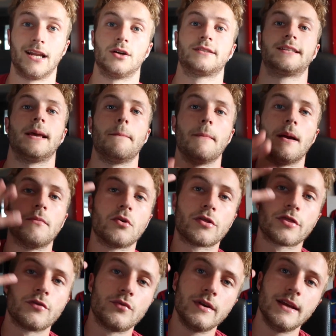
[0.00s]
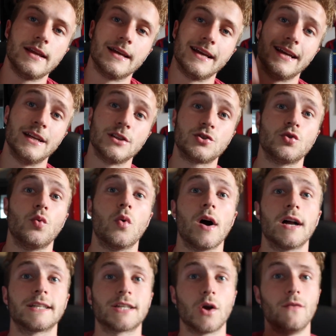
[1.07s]
Now, tip number 3 is to
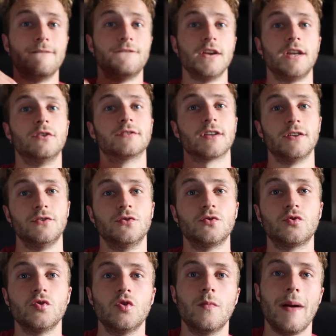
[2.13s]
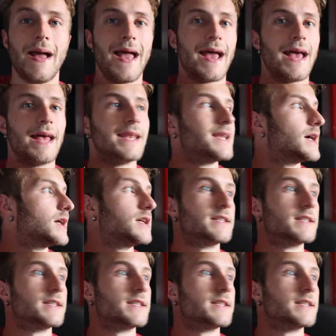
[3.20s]
watch videos on YouTube and